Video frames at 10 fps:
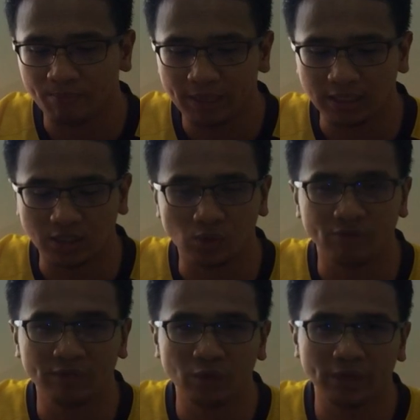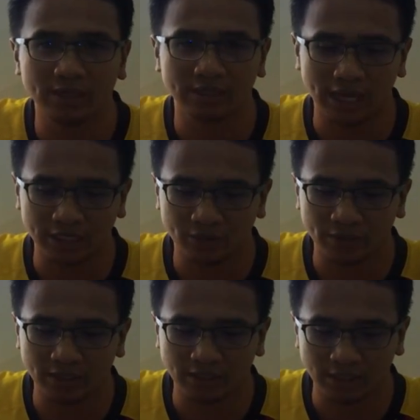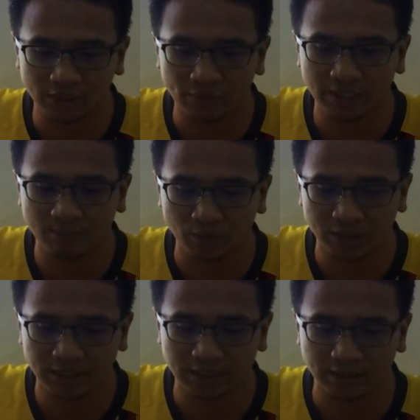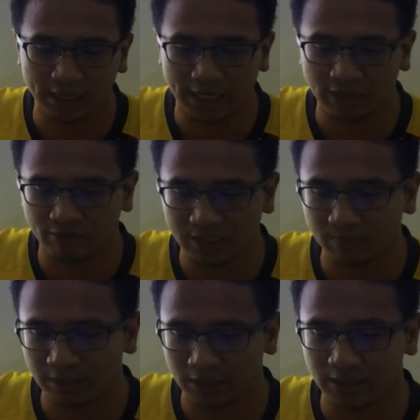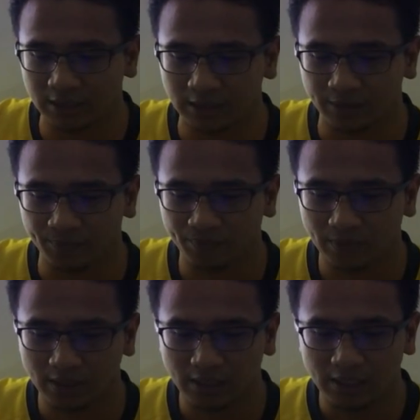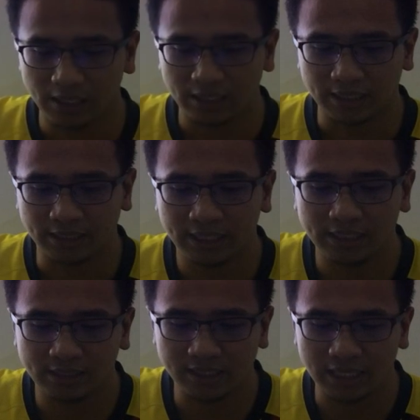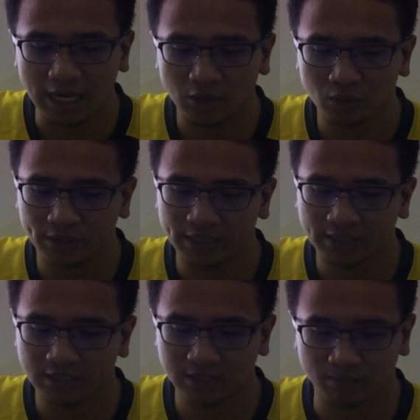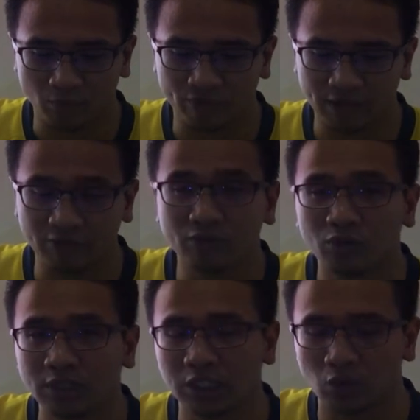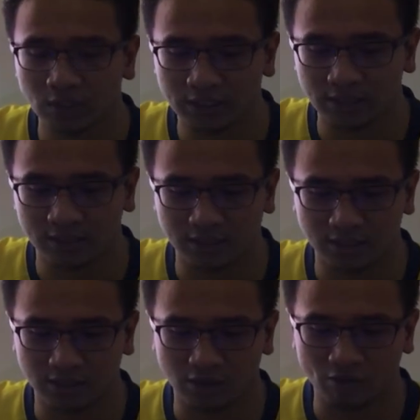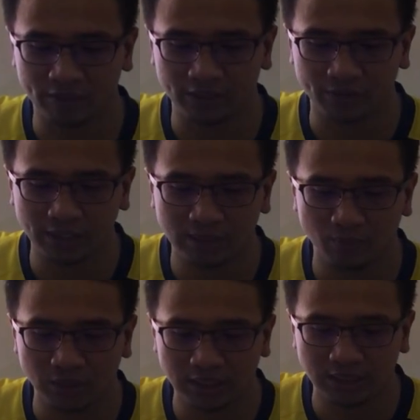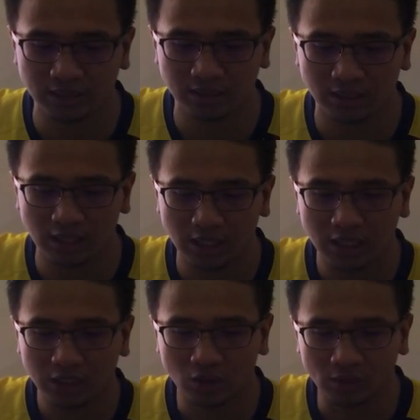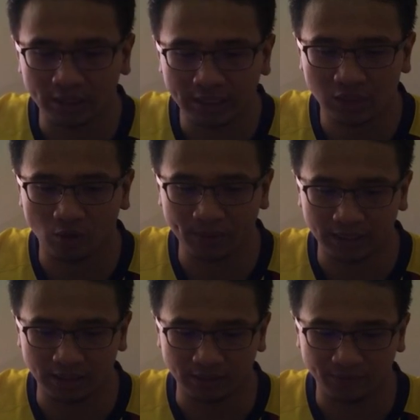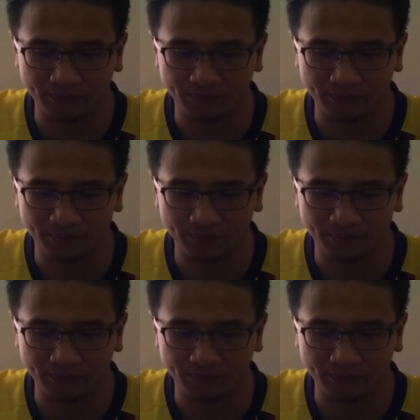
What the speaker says: meet to evaluate and trade the trading position and investment strategy? Did the CIO traders provide full disclosures of their trading positions to the risk committee?